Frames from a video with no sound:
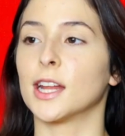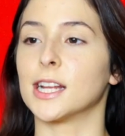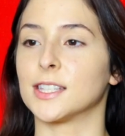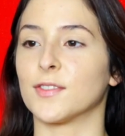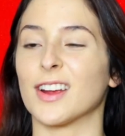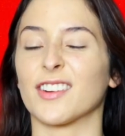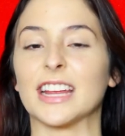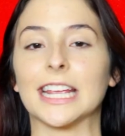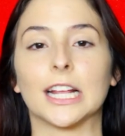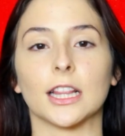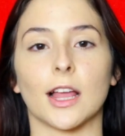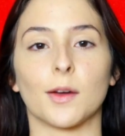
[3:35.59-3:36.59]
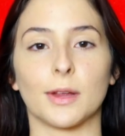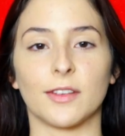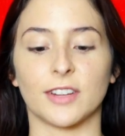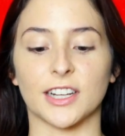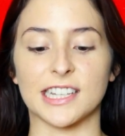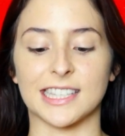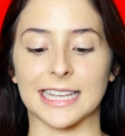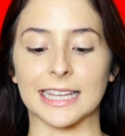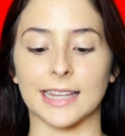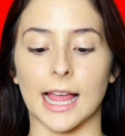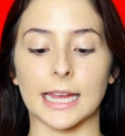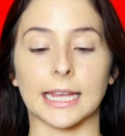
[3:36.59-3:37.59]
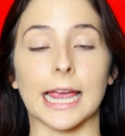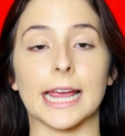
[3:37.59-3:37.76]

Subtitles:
It's very glowy, very skin-like,